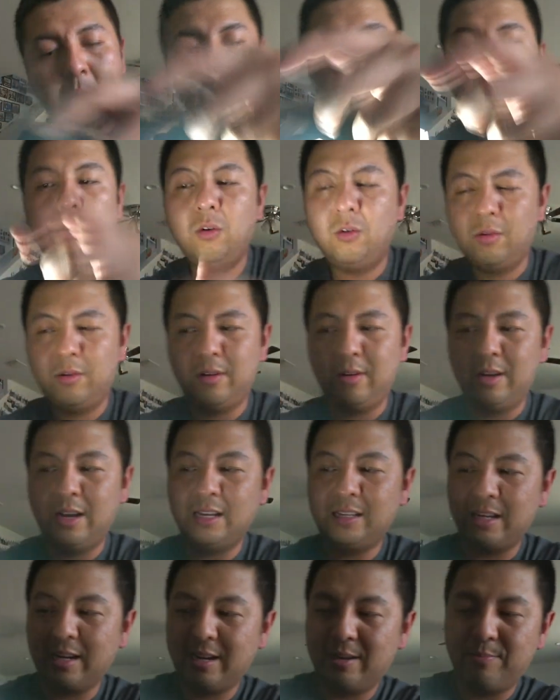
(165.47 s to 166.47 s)
Oh,
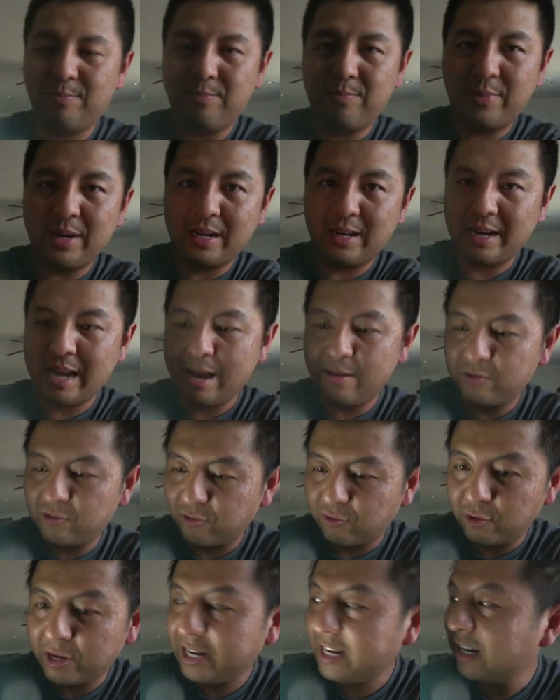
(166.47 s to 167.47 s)
that's a thick lens
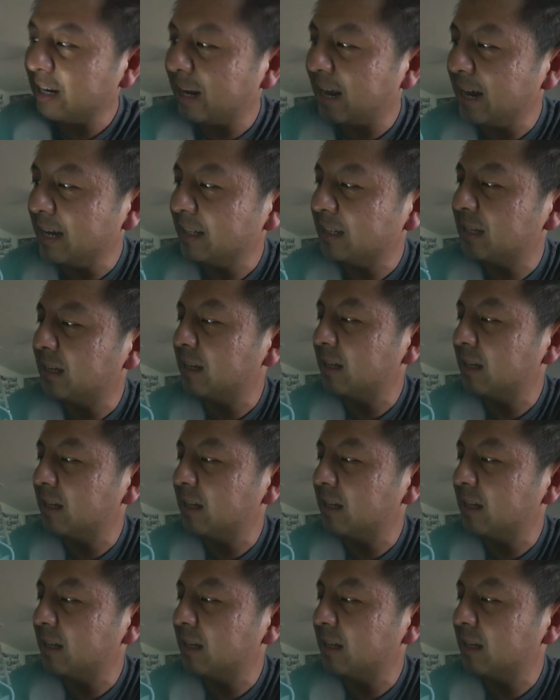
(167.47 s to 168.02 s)
reading light.